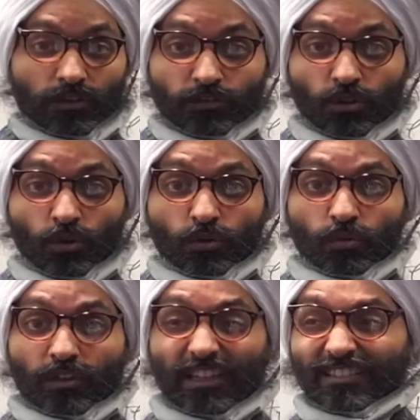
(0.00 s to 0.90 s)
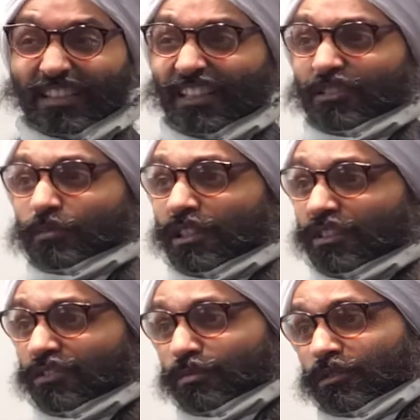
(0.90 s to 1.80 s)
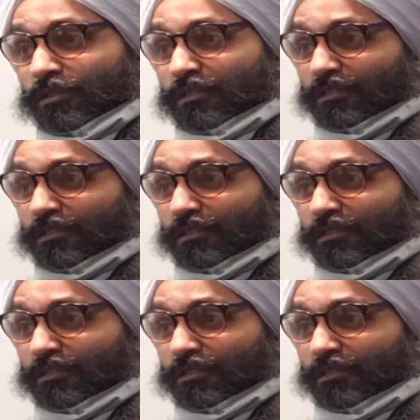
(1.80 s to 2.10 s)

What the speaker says: So what I say is believable.